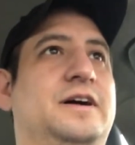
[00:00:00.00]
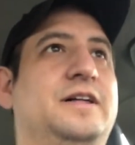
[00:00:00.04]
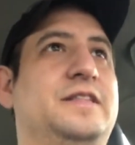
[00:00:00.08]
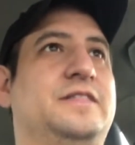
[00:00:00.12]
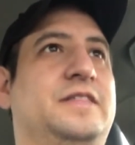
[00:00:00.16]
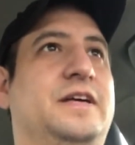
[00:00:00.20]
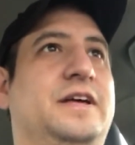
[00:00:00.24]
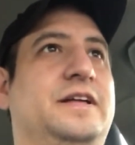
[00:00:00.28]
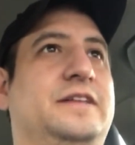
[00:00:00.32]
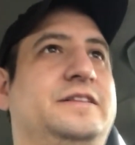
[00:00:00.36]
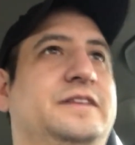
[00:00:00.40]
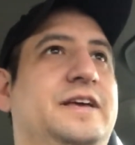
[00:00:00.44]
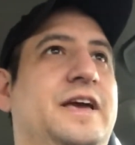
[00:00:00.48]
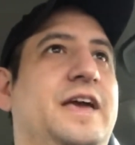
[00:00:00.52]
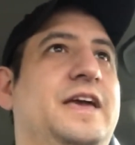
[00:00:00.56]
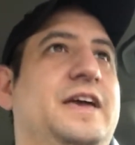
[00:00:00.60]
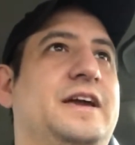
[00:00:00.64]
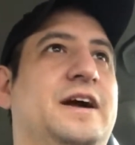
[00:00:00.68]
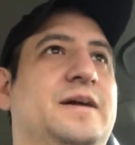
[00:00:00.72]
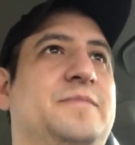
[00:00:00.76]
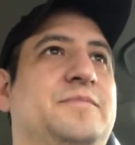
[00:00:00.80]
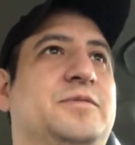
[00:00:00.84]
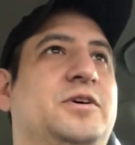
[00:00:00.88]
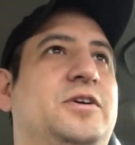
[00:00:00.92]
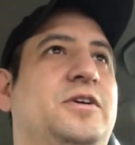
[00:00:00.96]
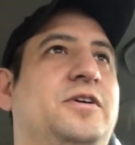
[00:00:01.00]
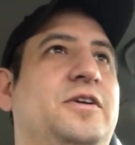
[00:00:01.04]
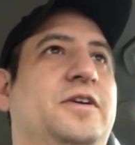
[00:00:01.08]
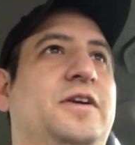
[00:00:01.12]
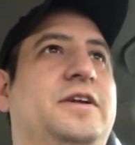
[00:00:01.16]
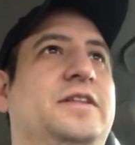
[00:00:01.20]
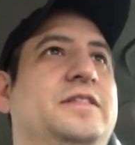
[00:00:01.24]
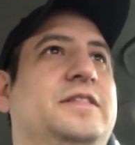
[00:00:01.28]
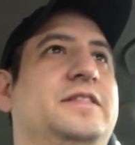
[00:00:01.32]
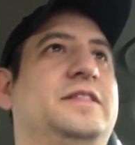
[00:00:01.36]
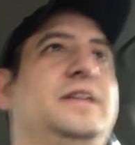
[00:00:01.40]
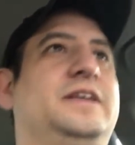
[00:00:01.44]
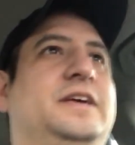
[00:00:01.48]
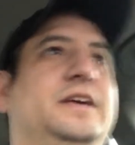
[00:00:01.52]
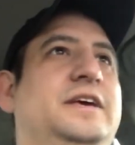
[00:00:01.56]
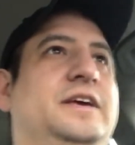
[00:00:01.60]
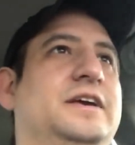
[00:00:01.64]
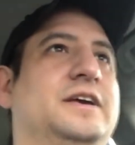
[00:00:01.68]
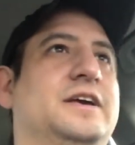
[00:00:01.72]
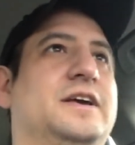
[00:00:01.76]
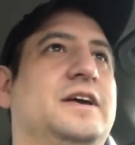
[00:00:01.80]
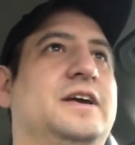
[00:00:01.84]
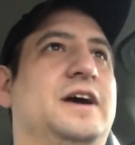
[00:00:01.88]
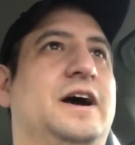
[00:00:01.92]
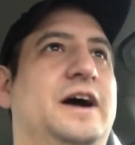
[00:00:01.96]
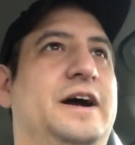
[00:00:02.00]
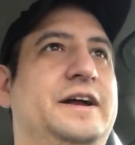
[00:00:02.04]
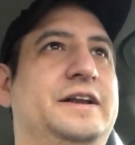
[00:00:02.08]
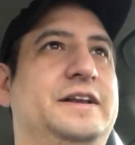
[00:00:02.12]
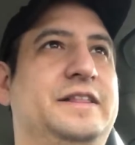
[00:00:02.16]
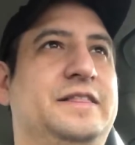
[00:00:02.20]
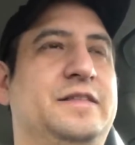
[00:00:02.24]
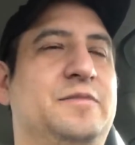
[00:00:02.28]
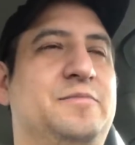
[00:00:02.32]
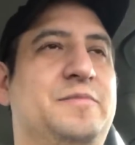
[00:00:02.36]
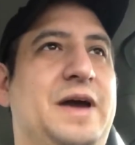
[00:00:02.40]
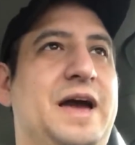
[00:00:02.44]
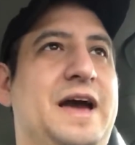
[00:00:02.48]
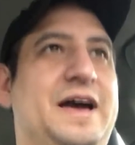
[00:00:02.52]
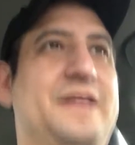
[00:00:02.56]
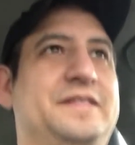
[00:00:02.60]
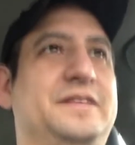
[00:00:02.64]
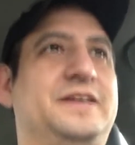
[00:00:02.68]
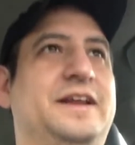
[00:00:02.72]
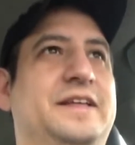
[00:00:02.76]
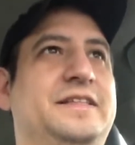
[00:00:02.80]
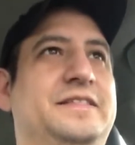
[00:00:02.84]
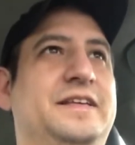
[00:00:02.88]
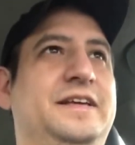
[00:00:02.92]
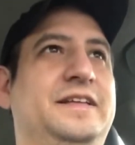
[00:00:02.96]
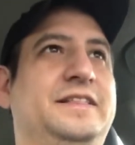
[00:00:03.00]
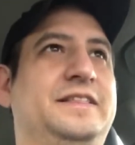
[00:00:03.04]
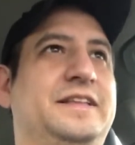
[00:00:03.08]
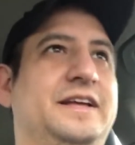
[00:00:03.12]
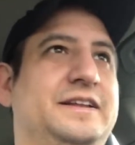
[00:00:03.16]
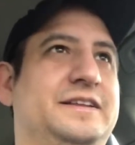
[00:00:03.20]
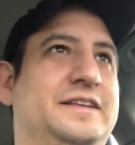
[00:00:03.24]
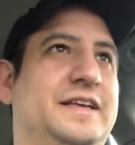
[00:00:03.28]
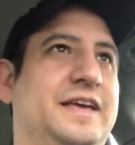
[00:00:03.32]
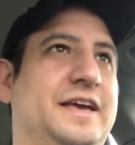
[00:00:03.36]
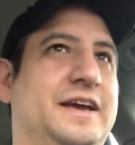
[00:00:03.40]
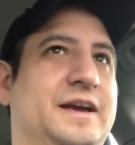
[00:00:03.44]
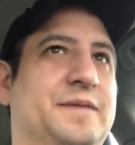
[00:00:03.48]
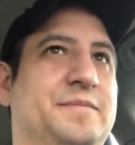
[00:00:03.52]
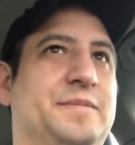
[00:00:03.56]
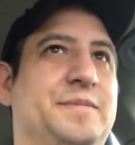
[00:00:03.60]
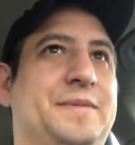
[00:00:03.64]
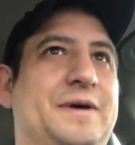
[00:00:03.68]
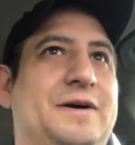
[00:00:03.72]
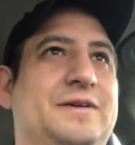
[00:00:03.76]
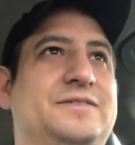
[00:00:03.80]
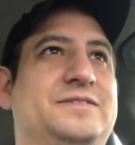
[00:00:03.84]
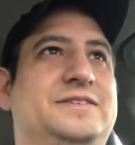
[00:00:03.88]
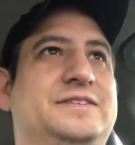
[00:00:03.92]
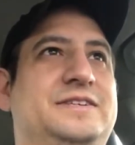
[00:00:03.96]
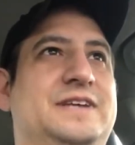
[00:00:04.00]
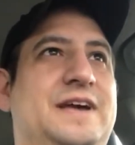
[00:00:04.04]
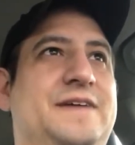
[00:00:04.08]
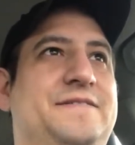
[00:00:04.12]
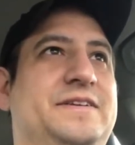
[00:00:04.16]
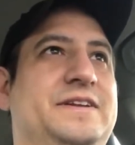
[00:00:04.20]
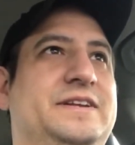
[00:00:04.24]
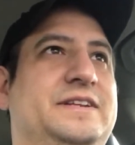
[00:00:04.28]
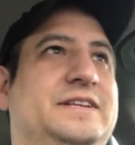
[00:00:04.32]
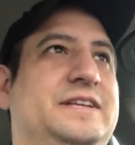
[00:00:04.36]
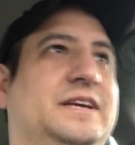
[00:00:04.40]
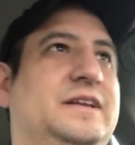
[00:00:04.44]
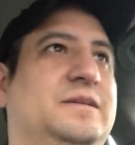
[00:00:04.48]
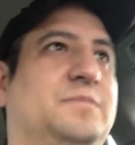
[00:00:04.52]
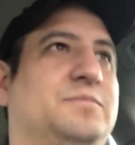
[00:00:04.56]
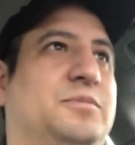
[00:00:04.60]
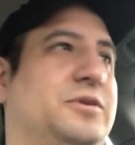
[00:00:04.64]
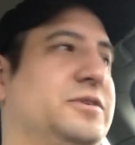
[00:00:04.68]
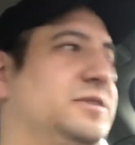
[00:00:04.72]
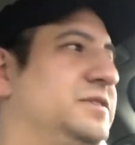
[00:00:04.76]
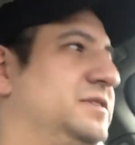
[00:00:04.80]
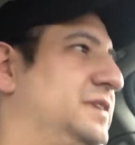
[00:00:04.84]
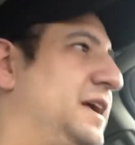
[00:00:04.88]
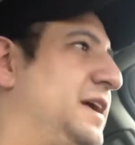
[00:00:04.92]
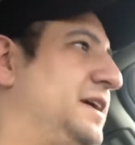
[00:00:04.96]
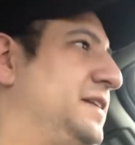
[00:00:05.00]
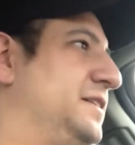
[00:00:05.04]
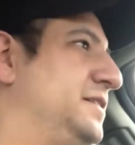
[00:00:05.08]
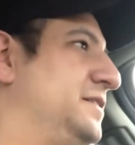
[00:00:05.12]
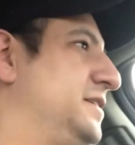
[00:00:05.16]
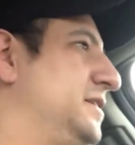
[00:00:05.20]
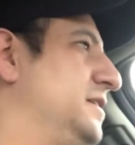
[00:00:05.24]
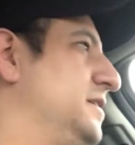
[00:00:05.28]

They take up currently, I did the math, and I think they take up about 17%